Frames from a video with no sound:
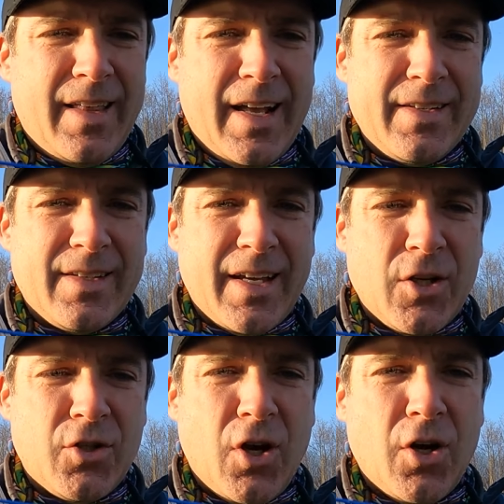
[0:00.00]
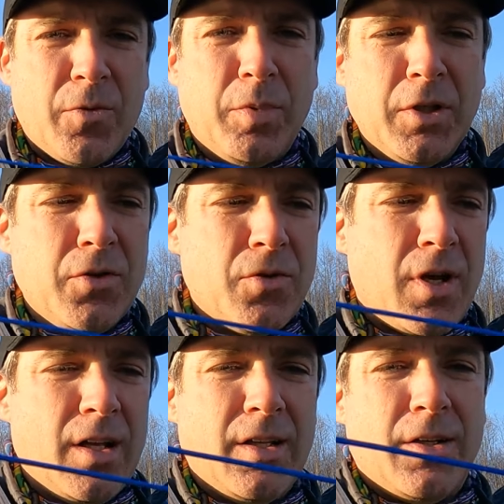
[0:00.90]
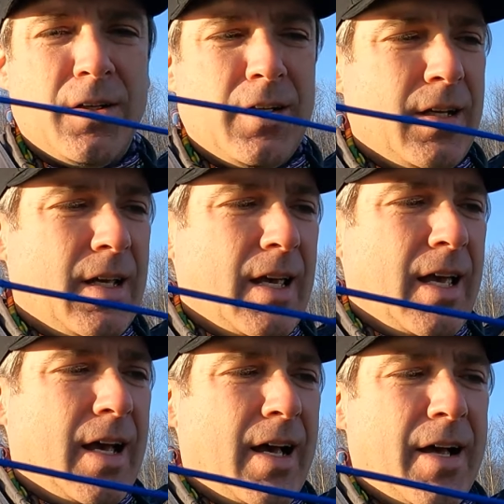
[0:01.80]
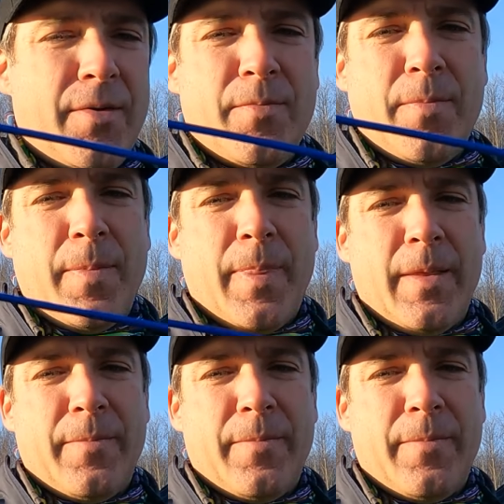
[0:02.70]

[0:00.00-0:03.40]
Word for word: that is like a dark blue color um,